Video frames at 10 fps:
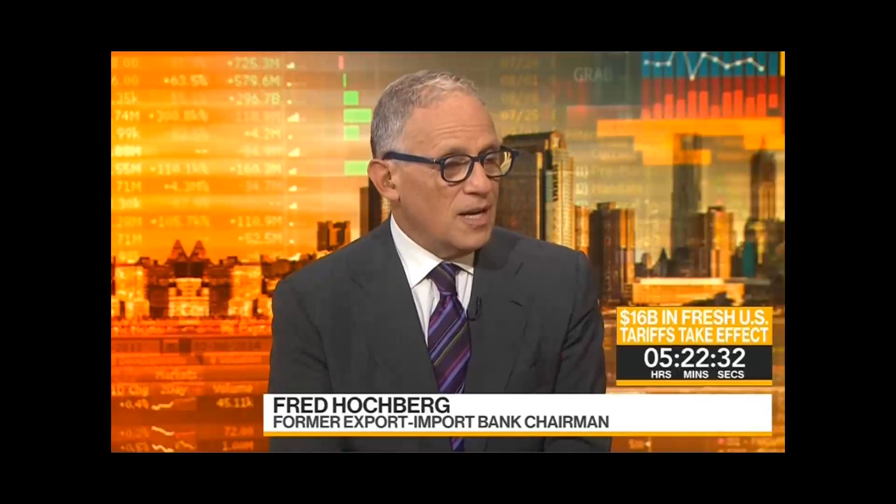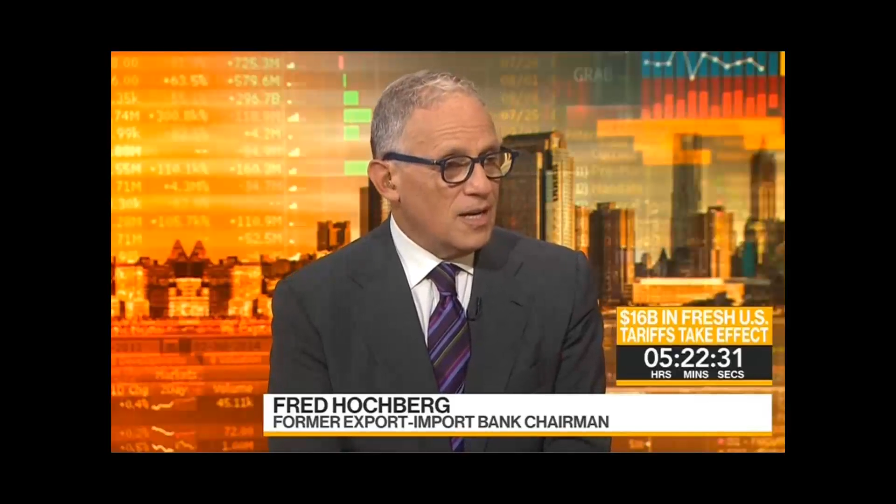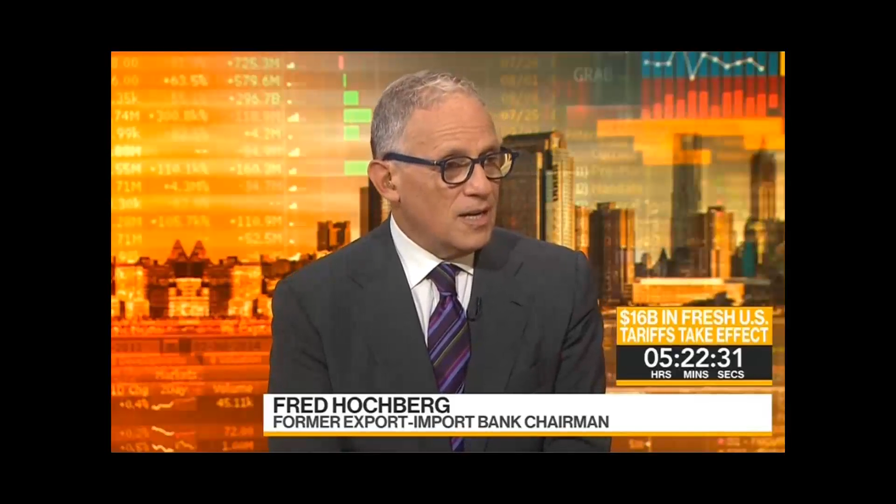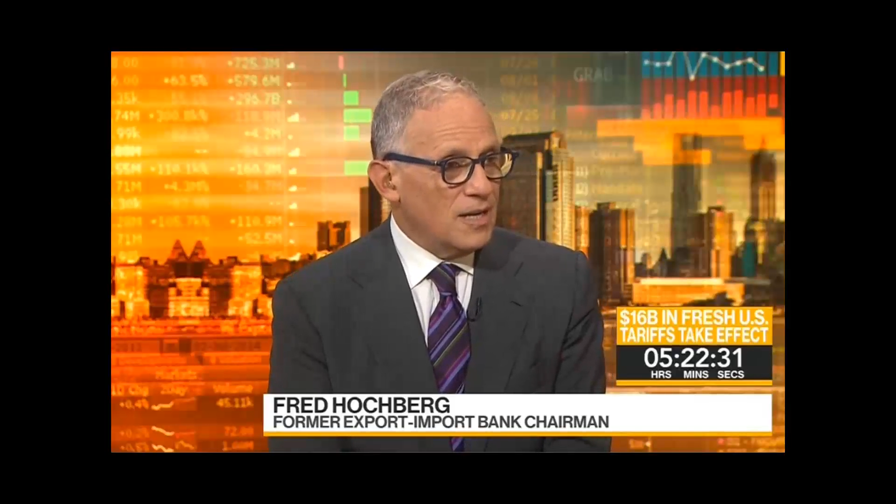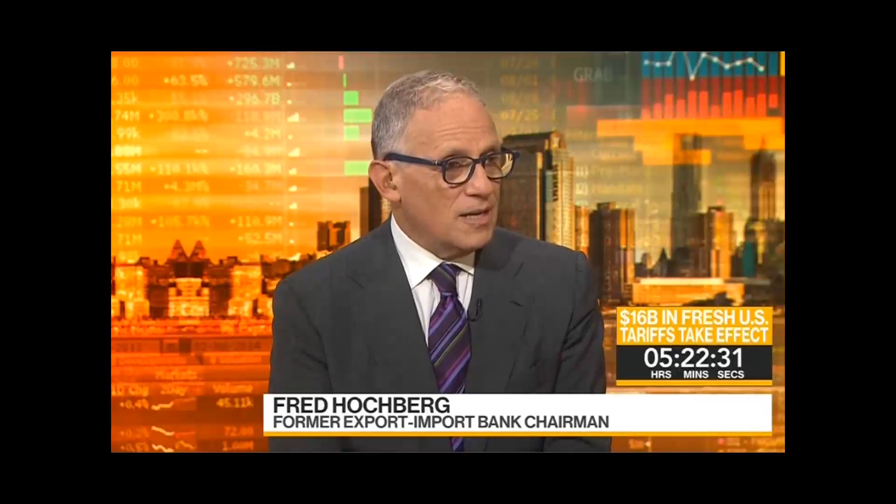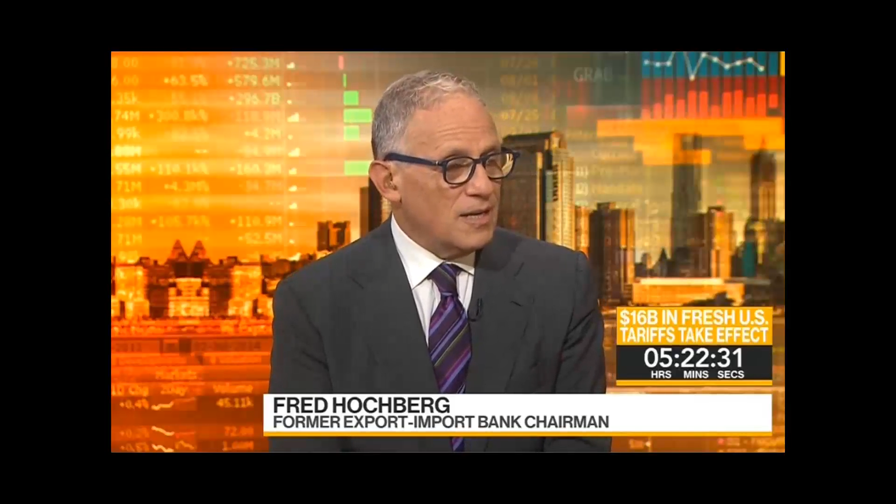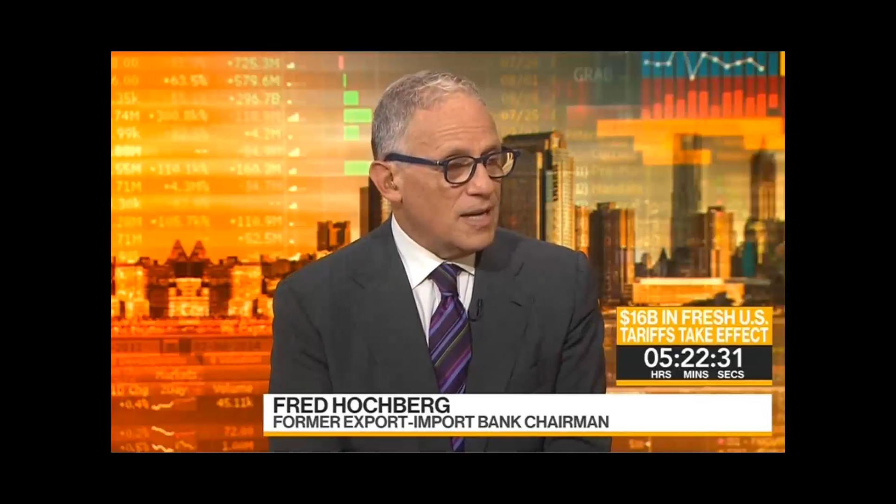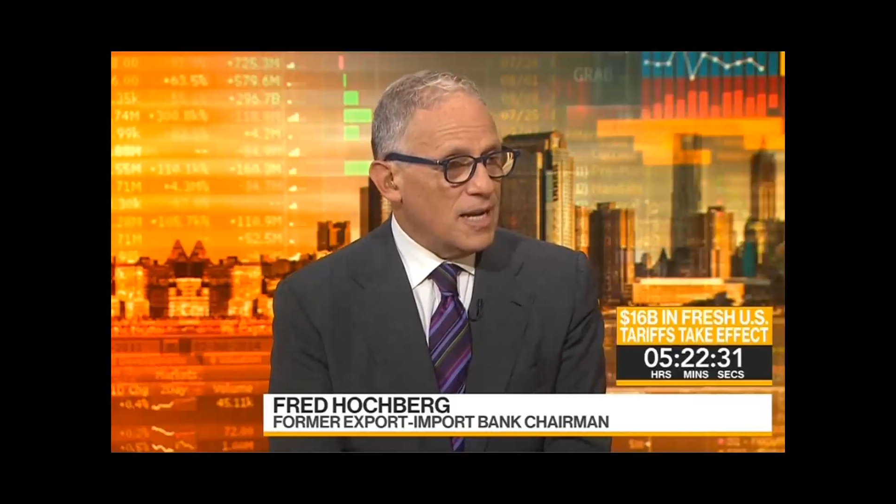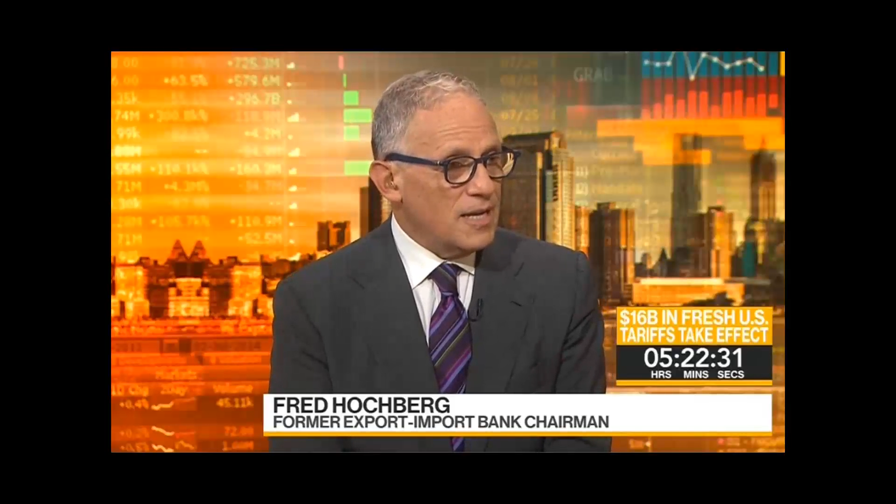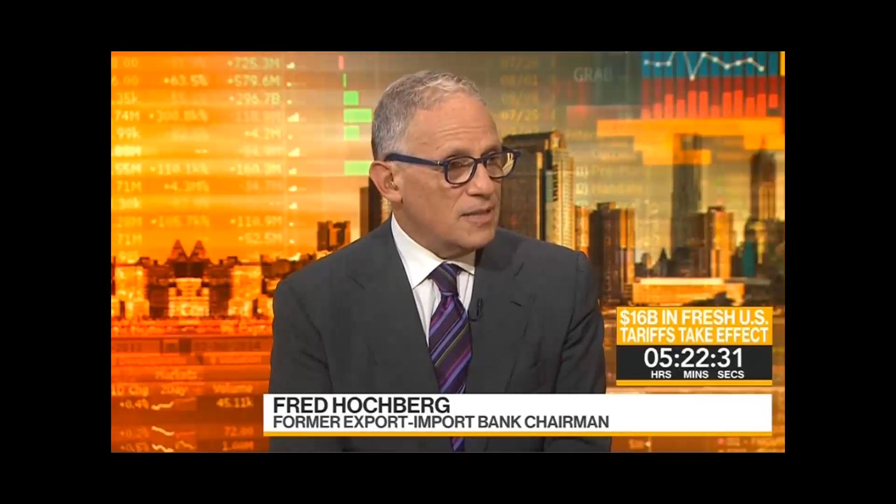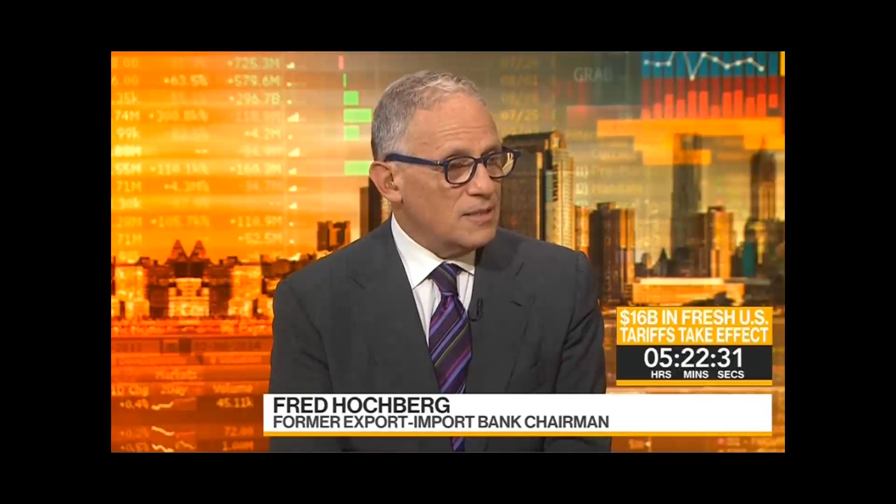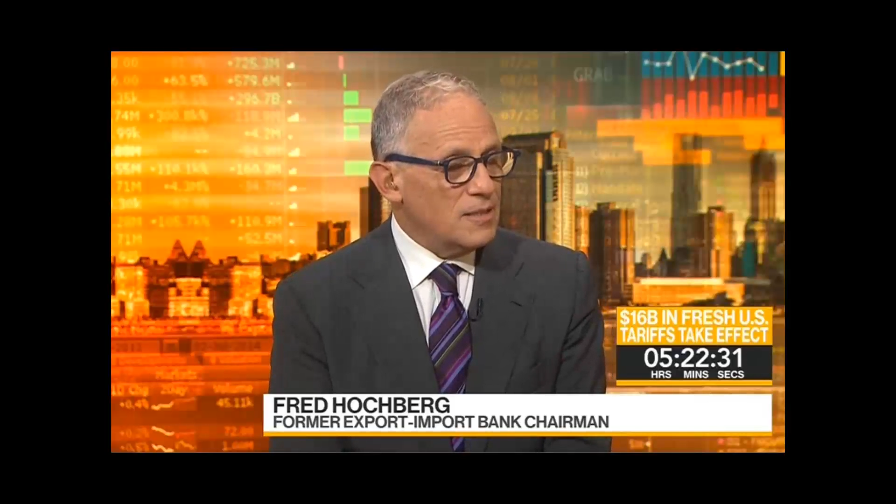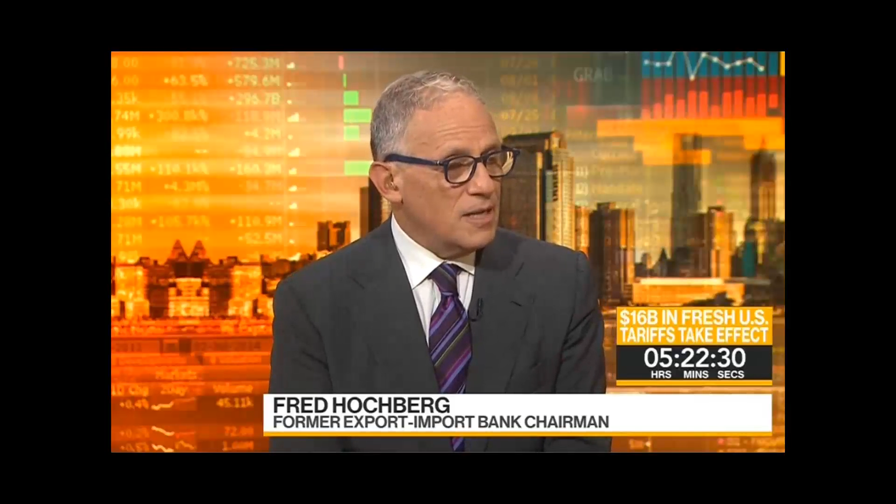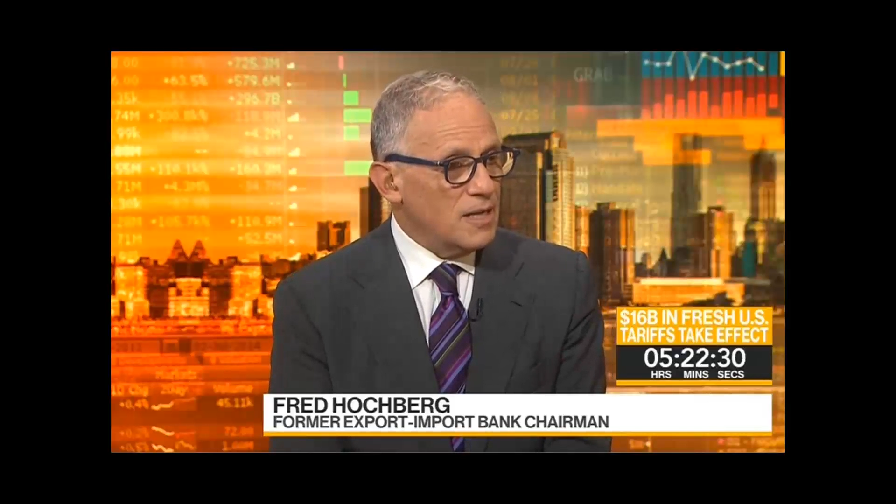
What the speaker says: And